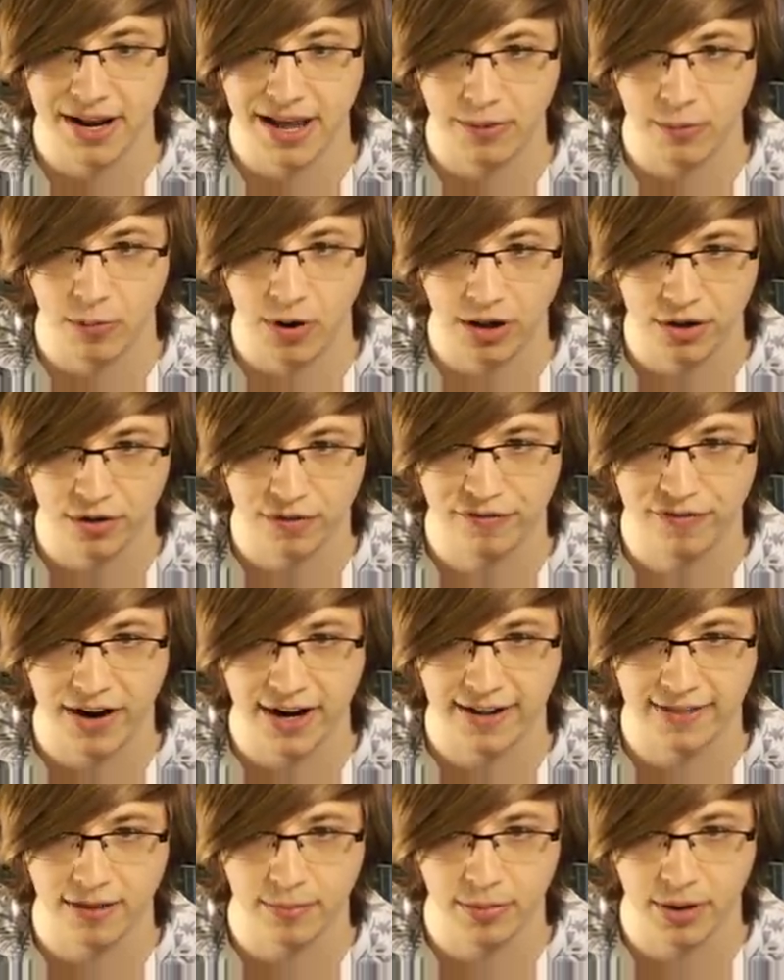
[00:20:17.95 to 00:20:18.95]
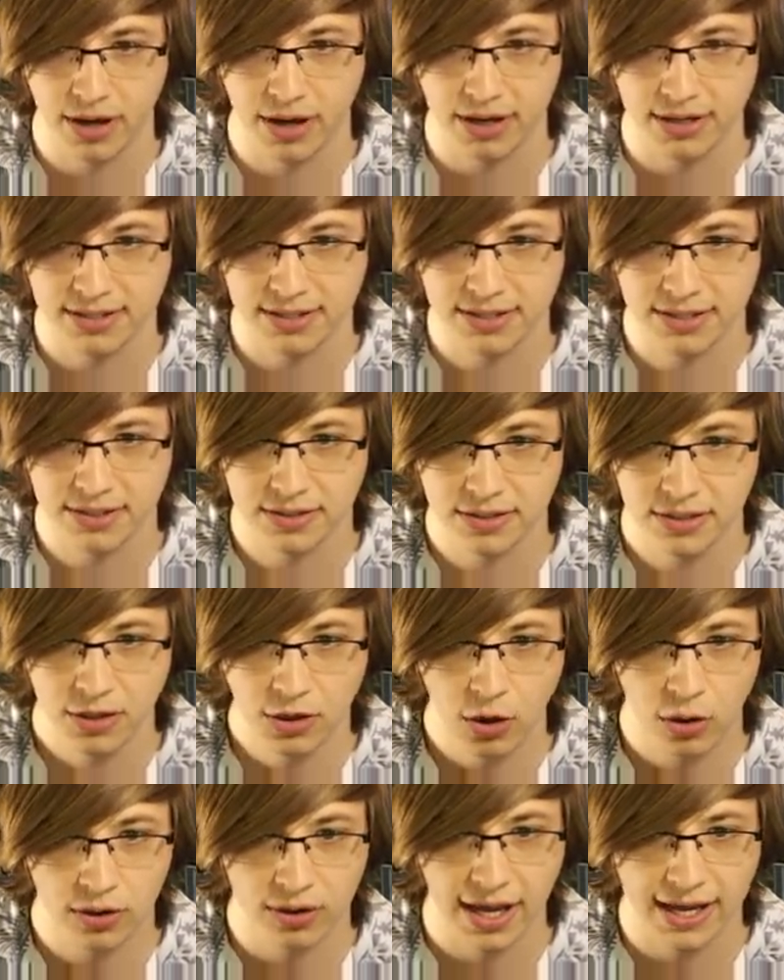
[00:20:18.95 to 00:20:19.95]
while you're fighting the boss.
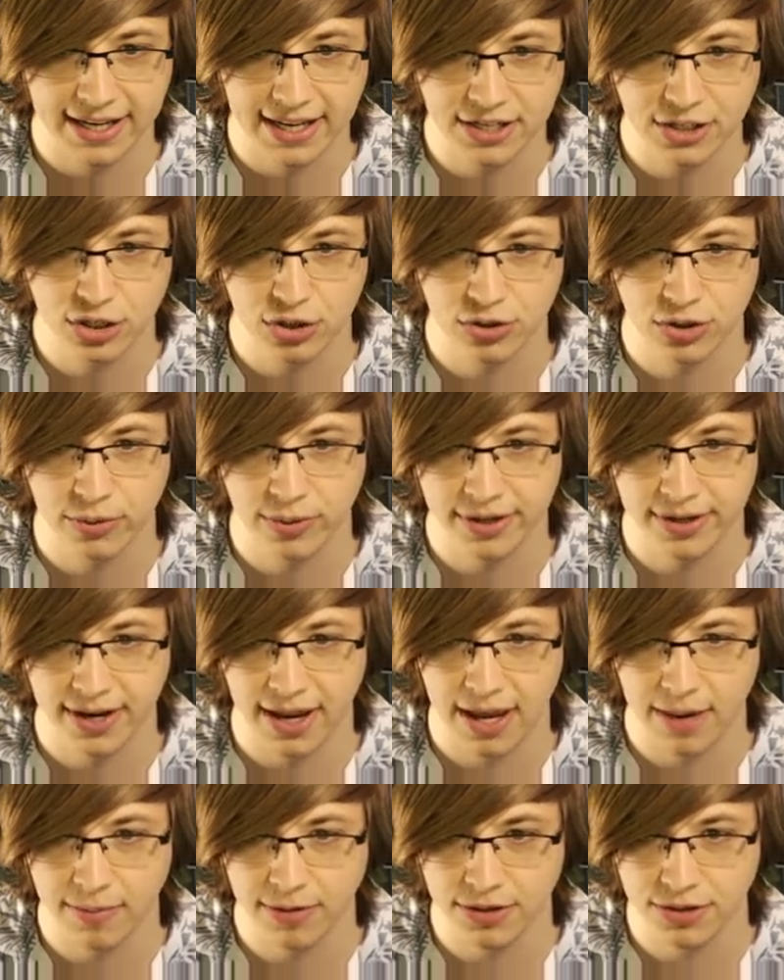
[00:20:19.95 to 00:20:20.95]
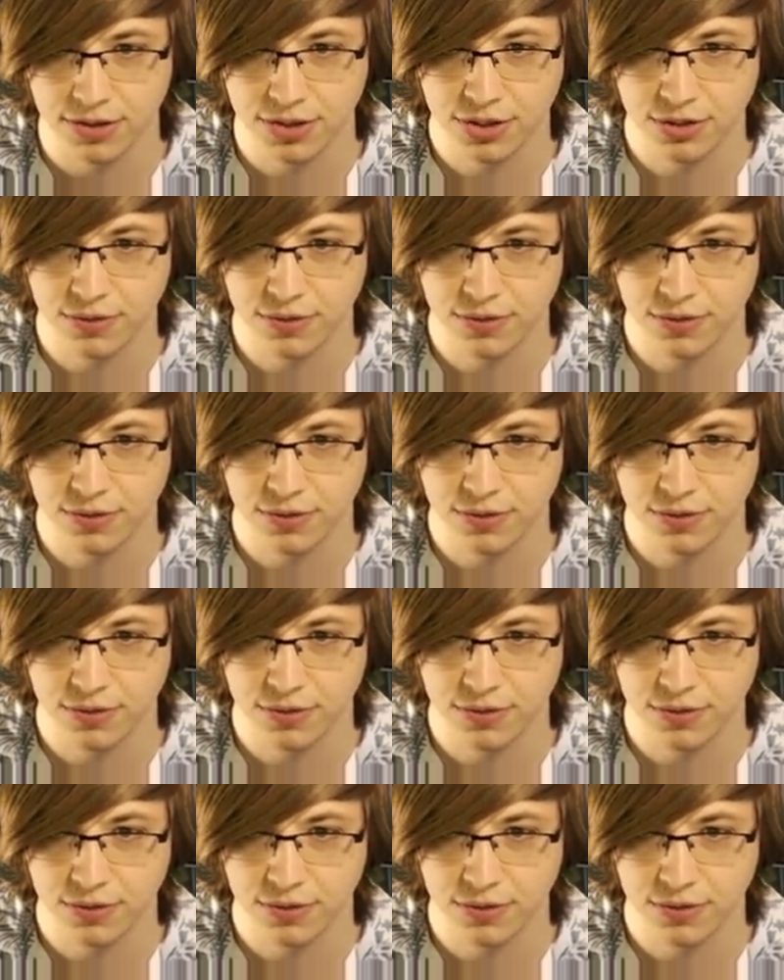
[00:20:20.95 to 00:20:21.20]
Or like as you're doing damage.